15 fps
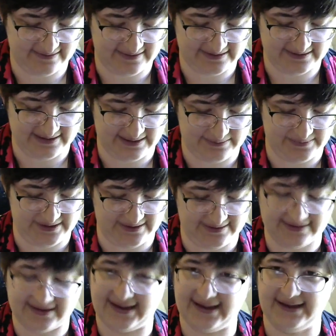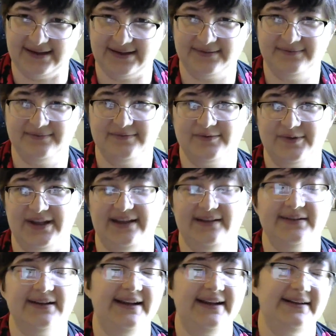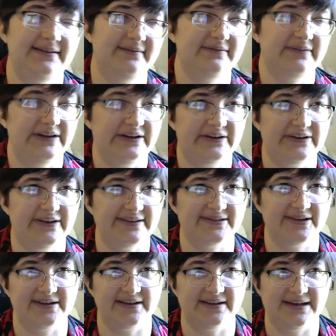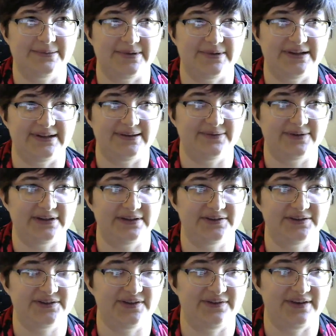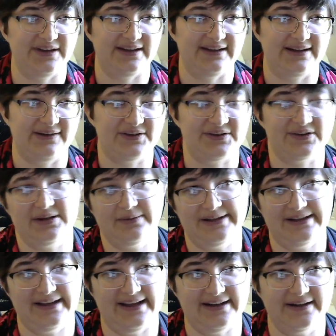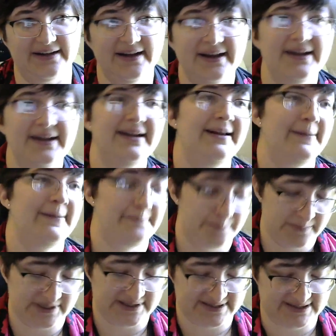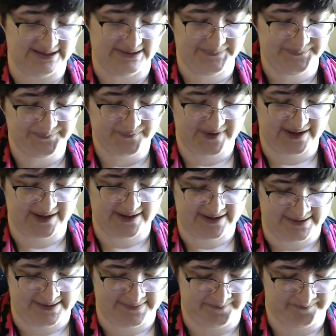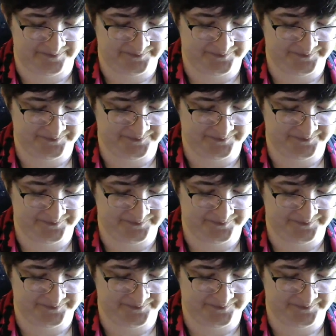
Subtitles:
Ardalambian, I didn't run across Ardalambian when I was 15. That was a little bit later, but still, when